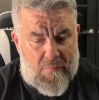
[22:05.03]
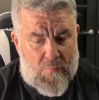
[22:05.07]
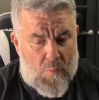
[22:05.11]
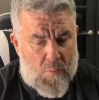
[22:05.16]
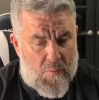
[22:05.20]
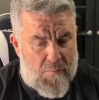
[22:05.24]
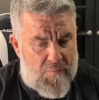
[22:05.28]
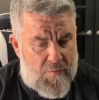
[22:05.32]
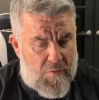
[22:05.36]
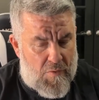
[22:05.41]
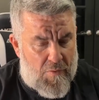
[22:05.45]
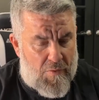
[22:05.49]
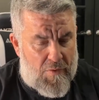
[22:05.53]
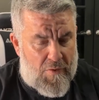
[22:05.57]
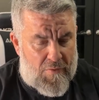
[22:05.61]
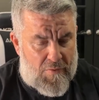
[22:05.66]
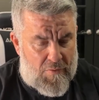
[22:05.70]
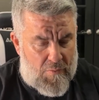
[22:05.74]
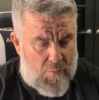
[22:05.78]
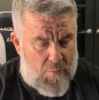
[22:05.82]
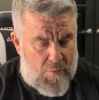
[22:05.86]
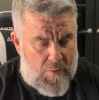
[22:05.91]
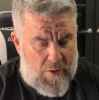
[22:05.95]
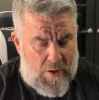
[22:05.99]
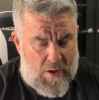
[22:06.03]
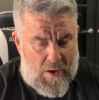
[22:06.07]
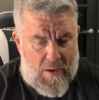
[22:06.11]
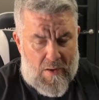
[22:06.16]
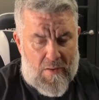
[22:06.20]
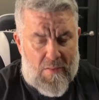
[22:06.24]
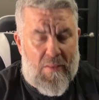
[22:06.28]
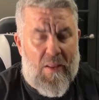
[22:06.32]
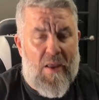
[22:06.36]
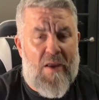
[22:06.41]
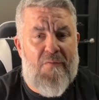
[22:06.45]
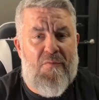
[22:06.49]
or if you look at
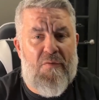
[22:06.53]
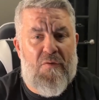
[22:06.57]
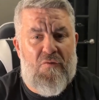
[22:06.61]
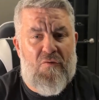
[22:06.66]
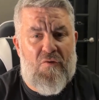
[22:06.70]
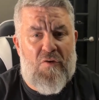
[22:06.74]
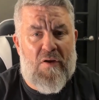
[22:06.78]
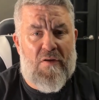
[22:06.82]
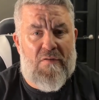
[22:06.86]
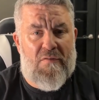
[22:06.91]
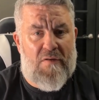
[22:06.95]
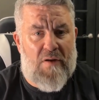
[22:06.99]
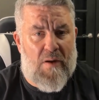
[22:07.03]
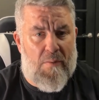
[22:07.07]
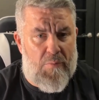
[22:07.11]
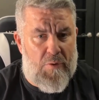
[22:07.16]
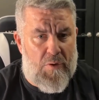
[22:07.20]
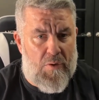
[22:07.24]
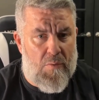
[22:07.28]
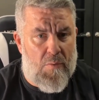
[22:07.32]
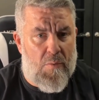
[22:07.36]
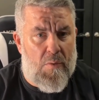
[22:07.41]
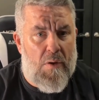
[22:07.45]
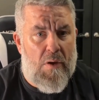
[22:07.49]
the life at GSW,